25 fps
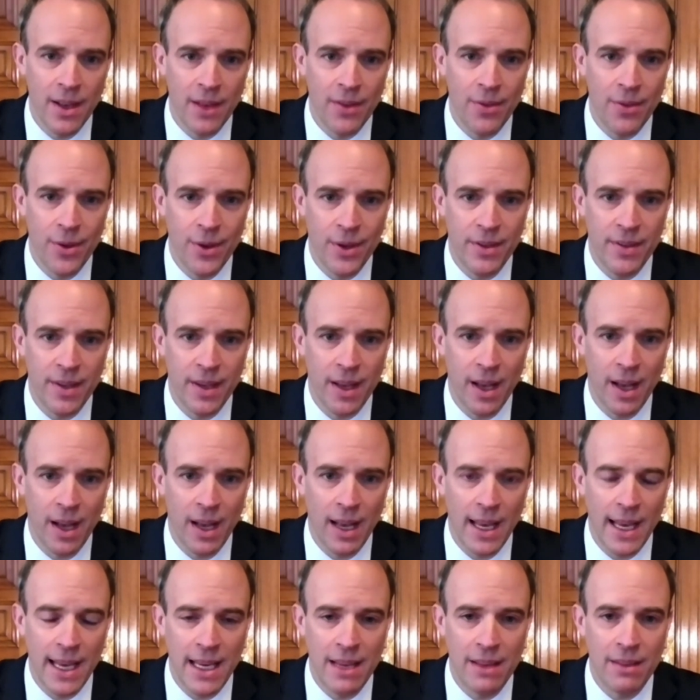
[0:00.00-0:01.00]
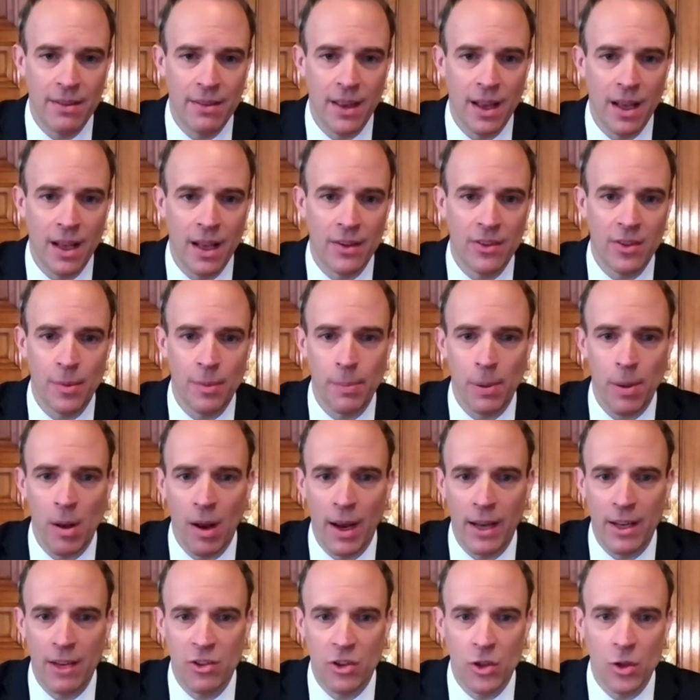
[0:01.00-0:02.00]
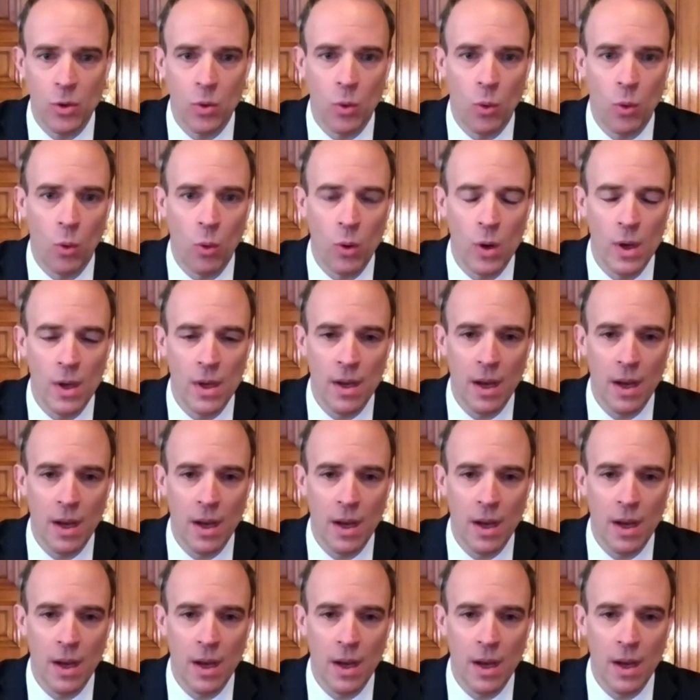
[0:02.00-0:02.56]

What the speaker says: that are either supplying to